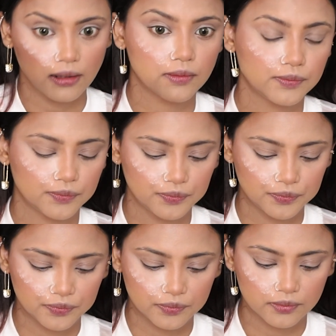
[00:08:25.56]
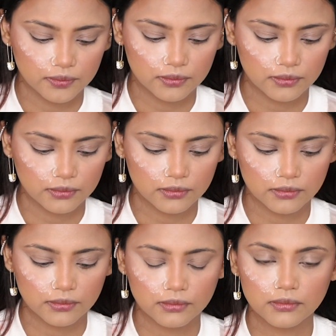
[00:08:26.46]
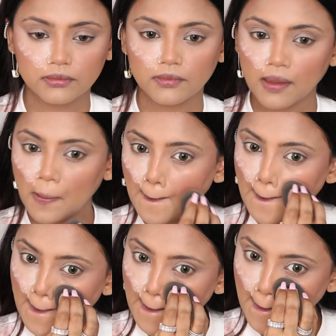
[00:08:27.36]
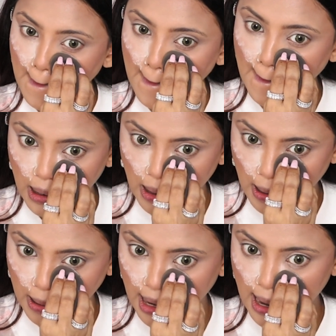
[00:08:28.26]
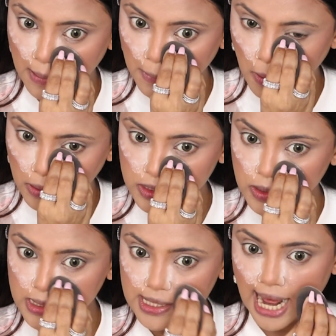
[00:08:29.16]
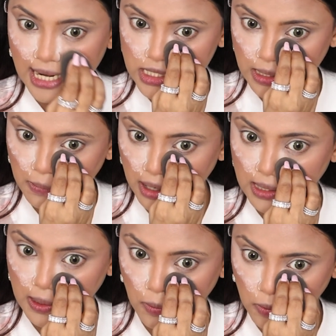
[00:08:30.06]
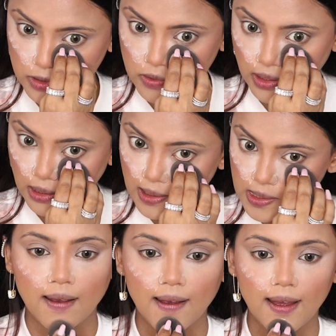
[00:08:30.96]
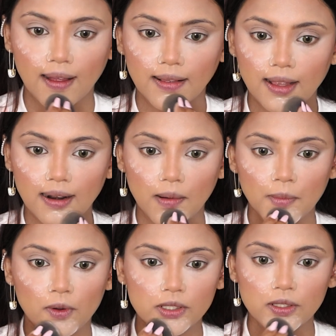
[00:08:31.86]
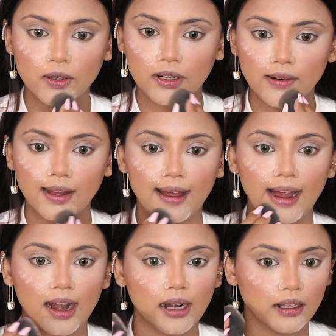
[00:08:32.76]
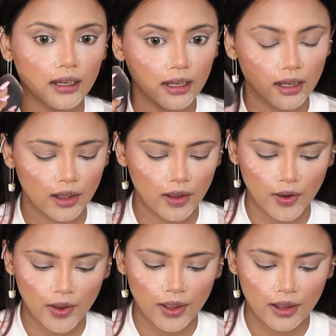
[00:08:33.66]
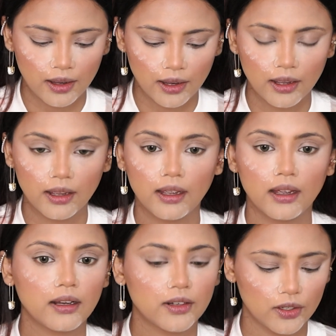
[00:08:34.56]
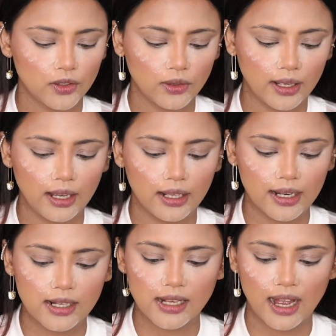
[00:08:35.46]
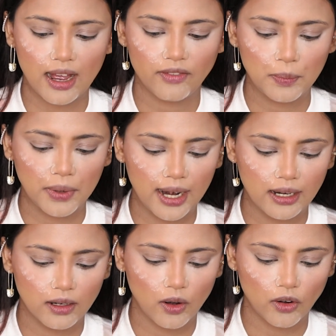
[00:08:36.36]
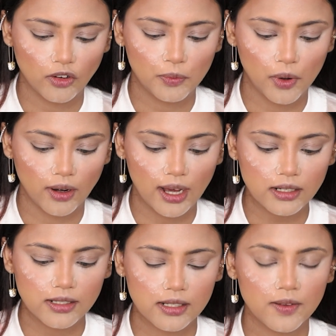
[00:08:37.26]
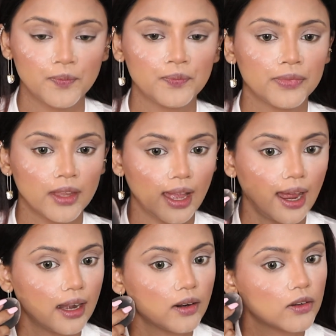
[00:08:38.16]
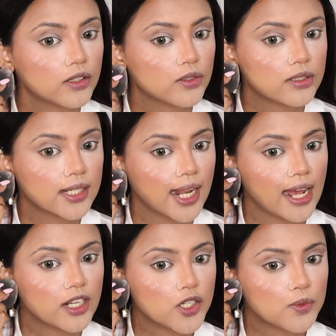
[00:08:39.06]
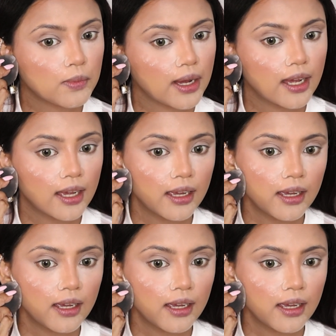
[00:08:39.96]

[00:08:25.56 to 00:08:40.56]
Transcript: on to my under eyes. I am also snatching my nose with this, and then I'm also going to add it to the areas I have applied a lot of products, and also snatch my